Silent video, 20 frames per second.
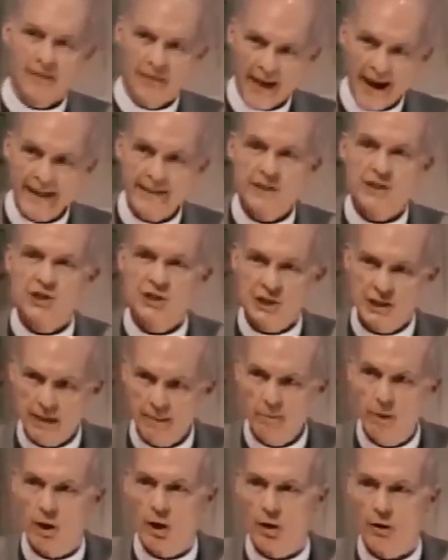That's
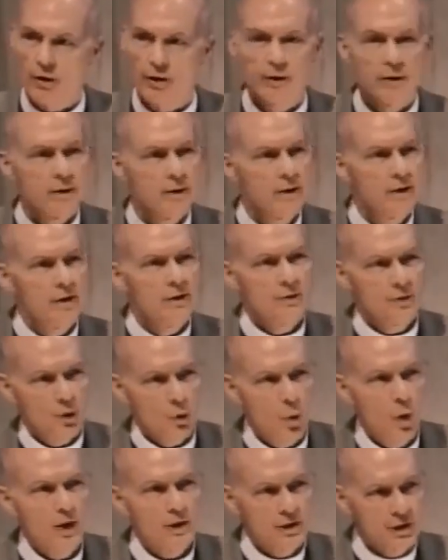similar to
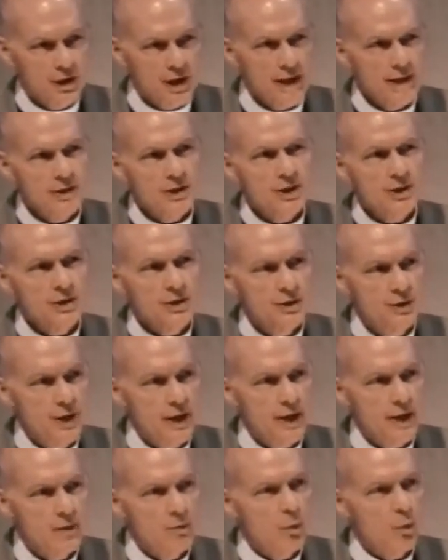what Jesus
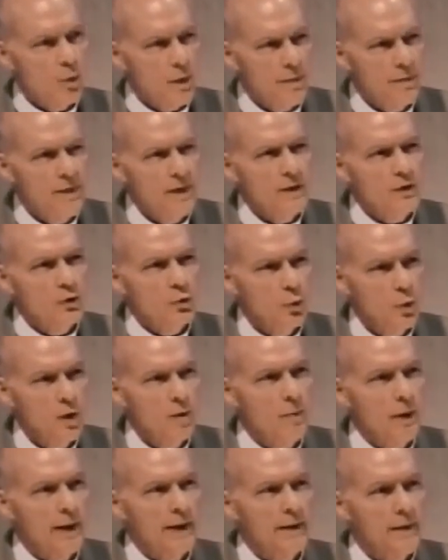did with this
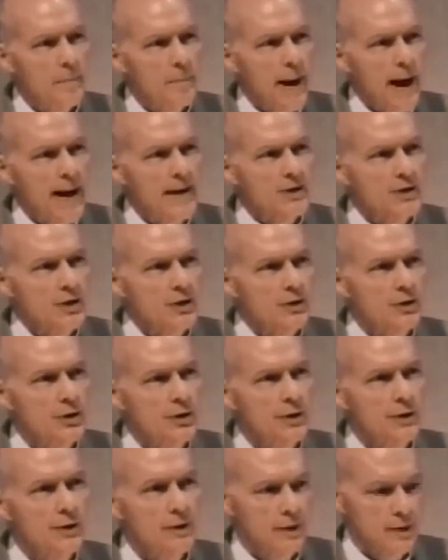woman in the passage.